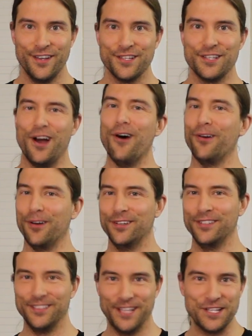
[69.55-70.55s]
So
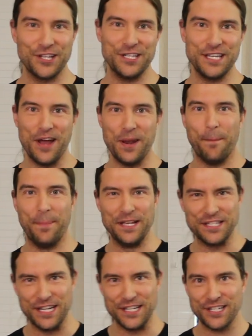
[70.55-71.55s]
let's get down to
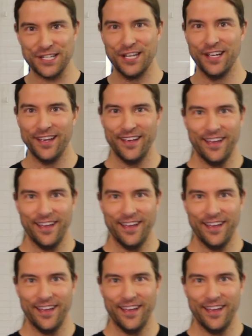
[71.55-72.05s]
business,